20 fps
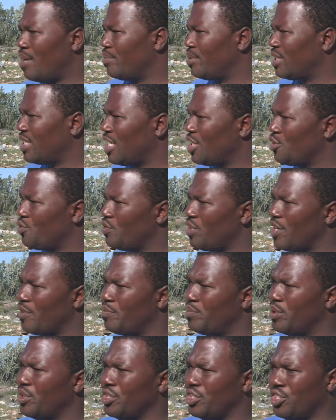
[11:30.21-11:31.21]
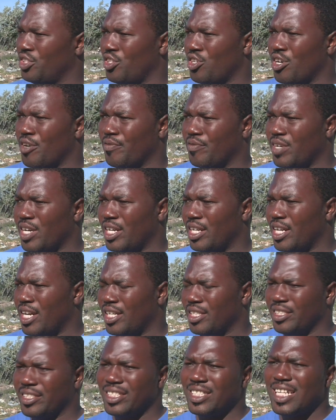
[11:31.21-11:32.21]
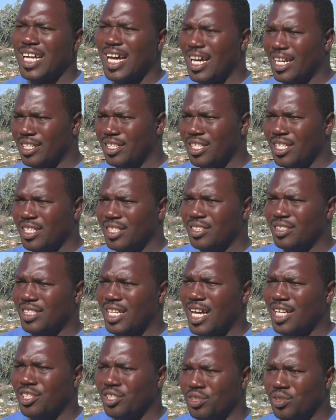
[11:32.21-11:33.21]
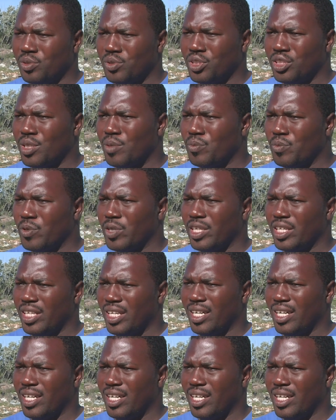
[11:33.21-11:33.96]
since we have pushed off and start to do some work